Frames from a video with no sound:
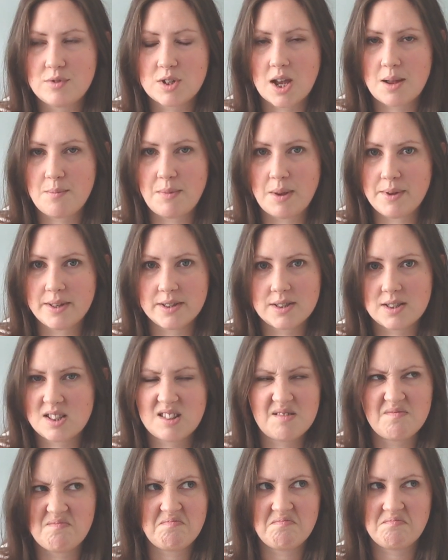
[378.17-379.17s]
Time
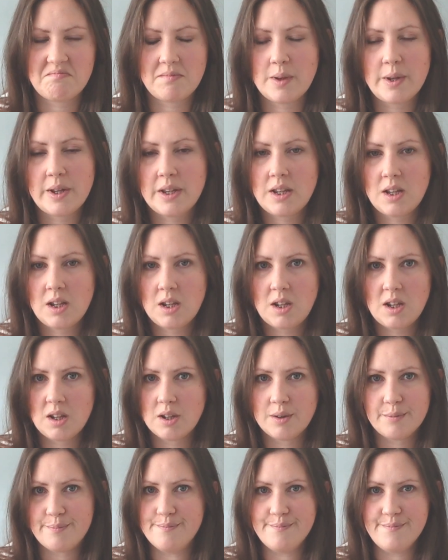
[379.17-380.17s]
limits,
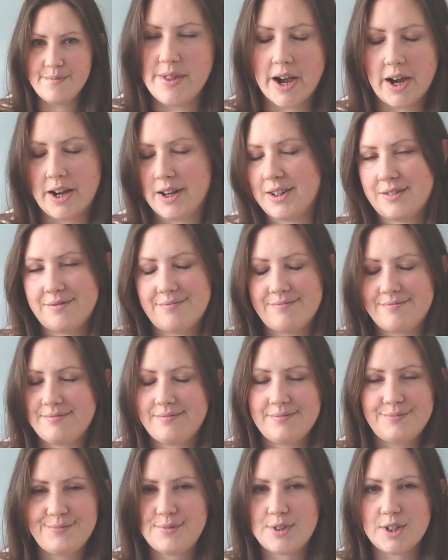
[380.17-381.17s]
no,
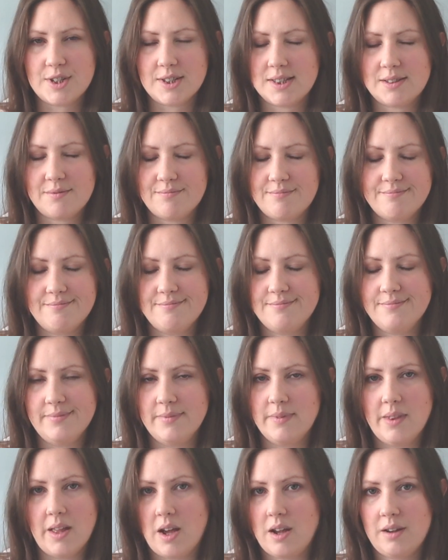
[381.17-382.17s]
just
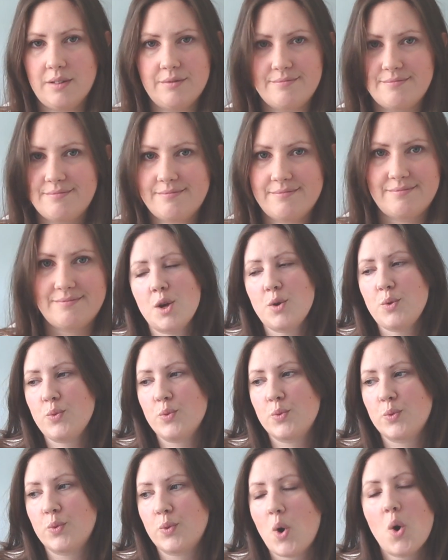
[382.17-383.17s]
no. So
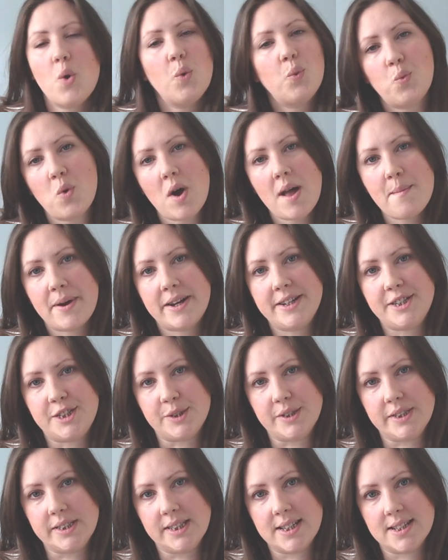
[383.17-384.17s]
why am I
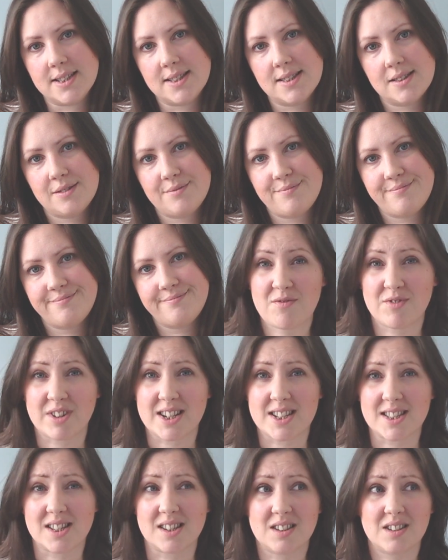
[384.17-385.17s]
doing this? The main
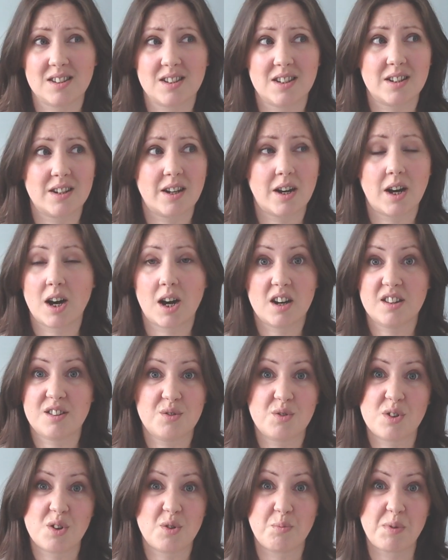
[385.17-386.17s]
reason, I
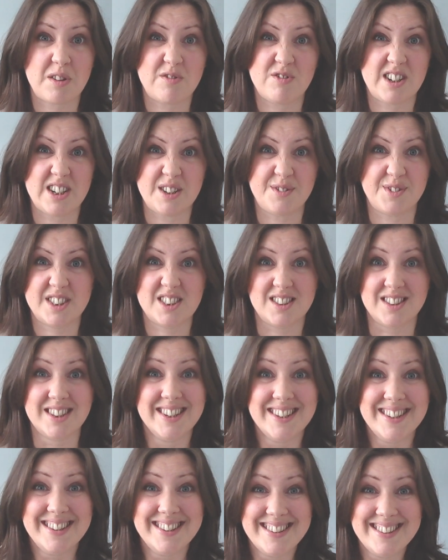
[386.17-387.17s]
thought it would be really fun.
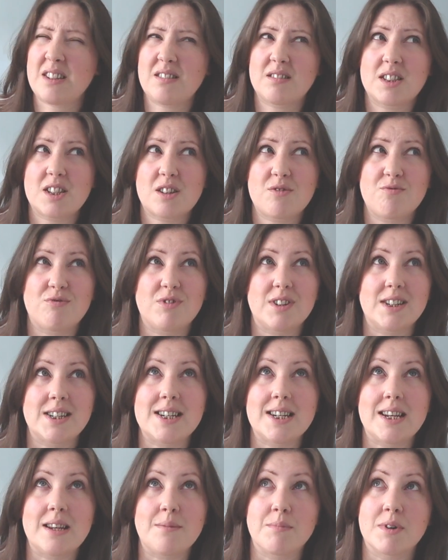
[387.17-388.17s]
I mean, I don't
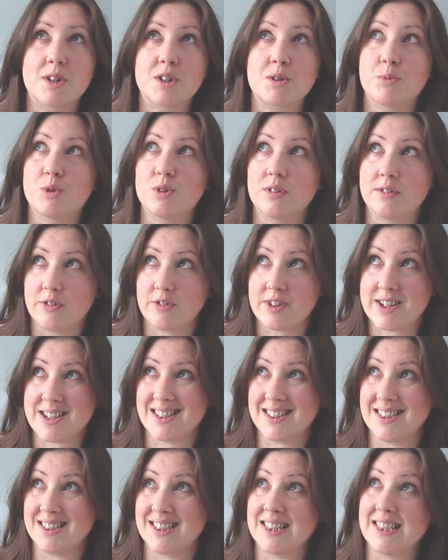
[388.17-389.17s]
really need much more of a
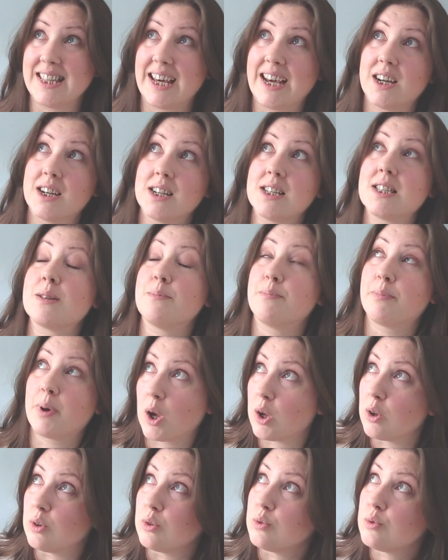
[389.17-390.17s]
reason than that, I
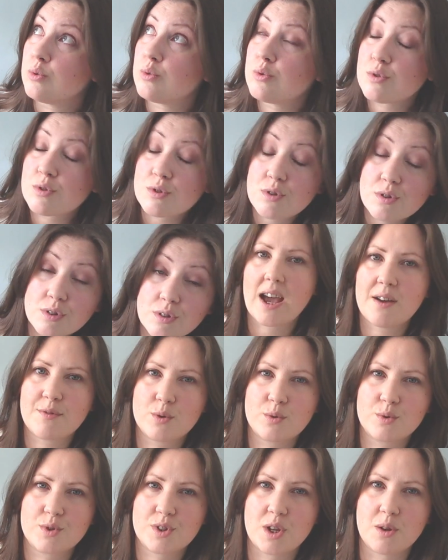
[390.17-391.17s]
suppose. I have
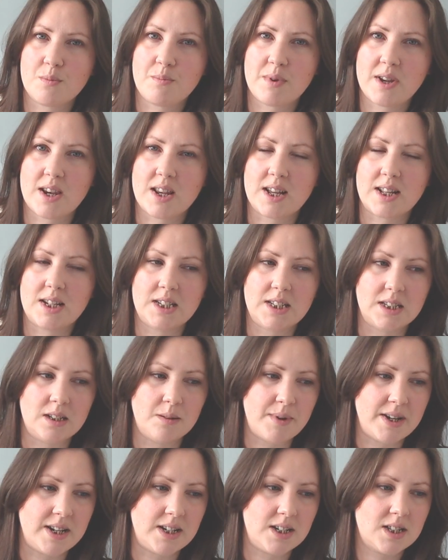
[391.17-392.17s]
also been a
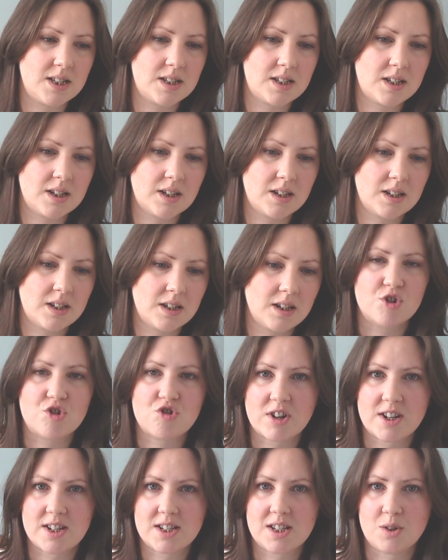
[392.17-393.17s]
little bit
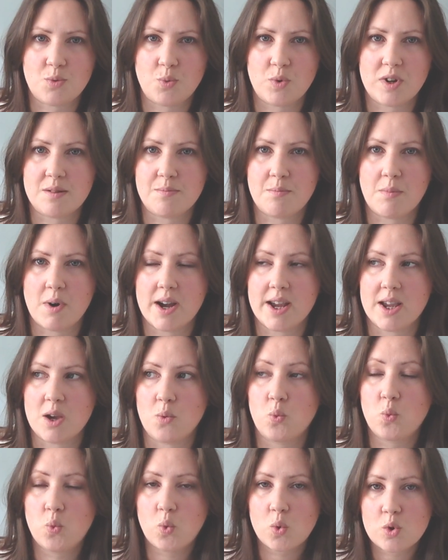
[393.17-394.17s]
frustrated with my
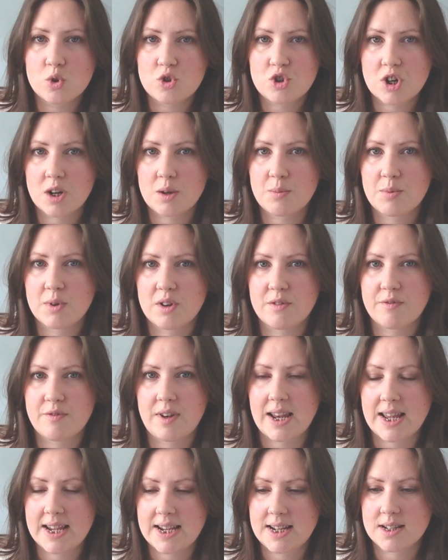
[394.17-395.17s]
wardrobe of
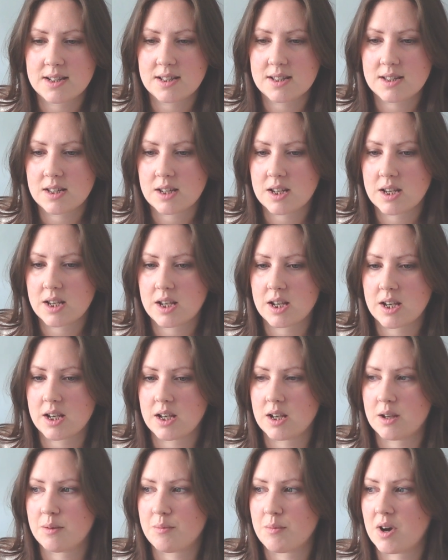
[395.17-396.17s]
late.
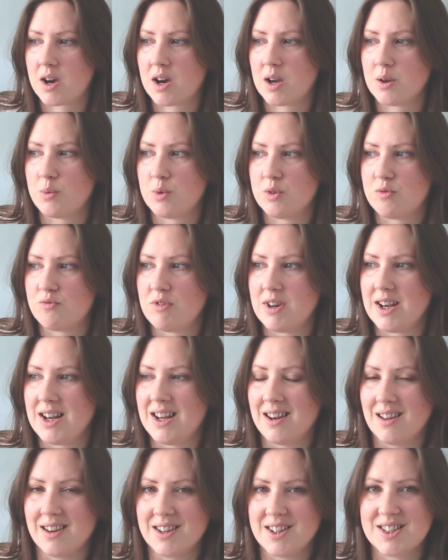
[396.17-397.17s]
I would
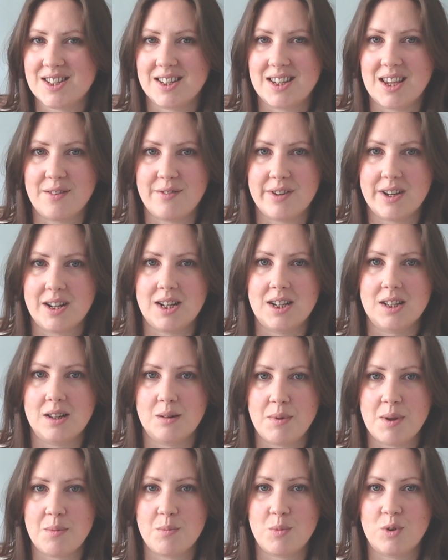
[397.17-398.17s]
really like to give it a little
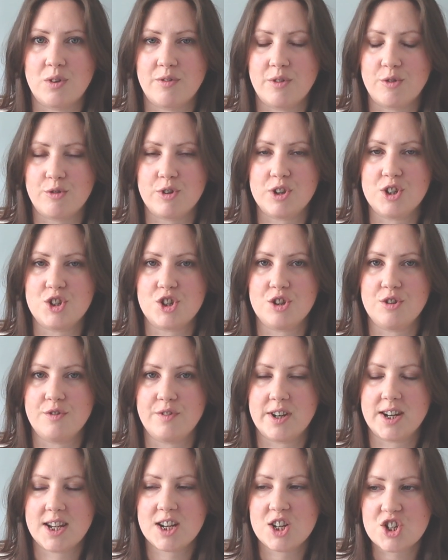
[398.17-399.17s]
bit more of a
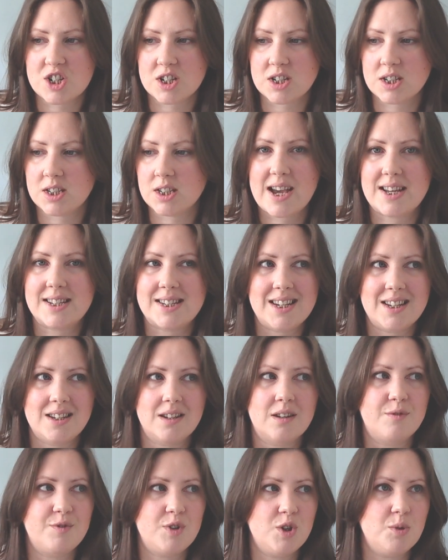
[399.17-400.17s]
rejuvenation, add
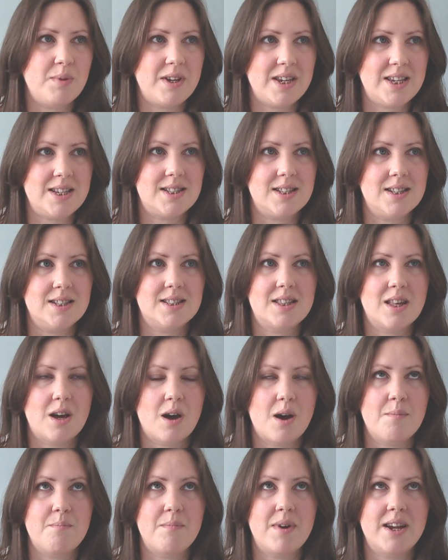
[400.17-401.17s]
in a few pieces that
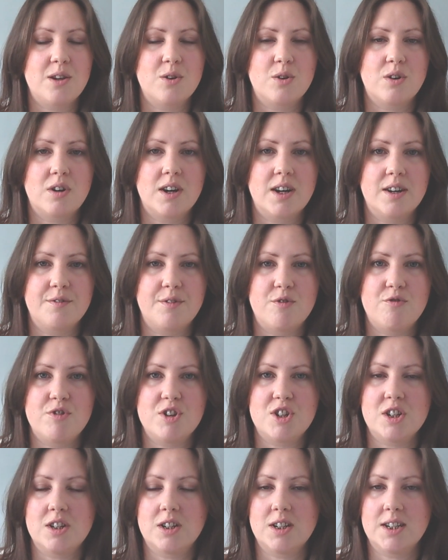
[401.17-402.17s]
I may not have
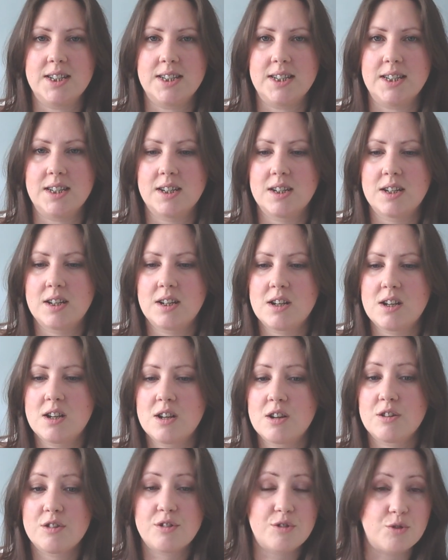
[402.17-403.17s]
originally
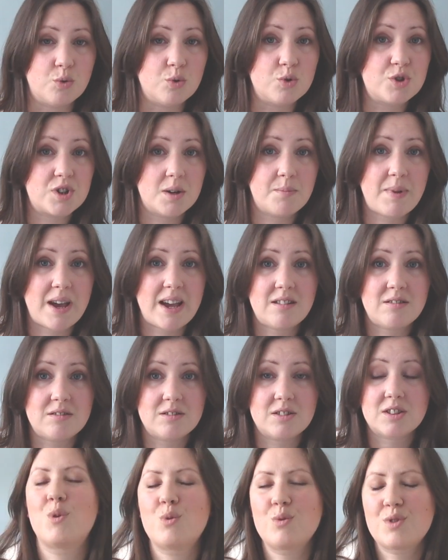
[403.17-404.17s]
thought
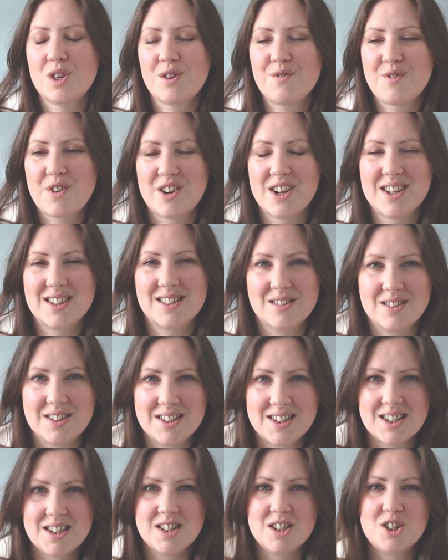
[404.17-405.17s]
about. I'm also very
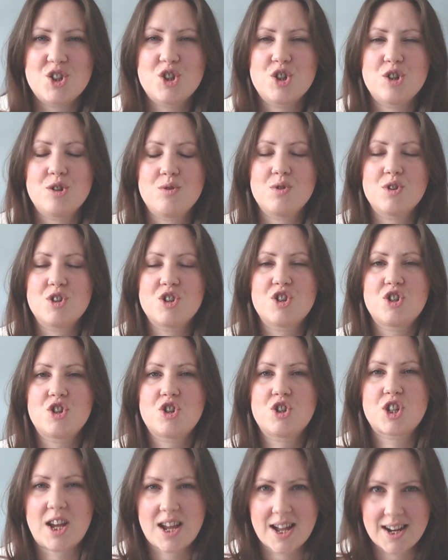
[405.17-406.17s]
excited to
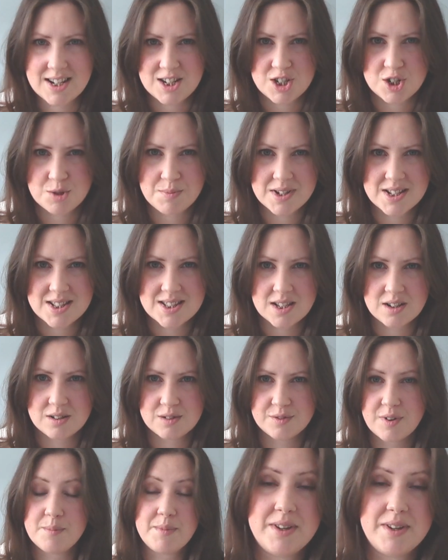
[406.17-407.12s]
challenge myself.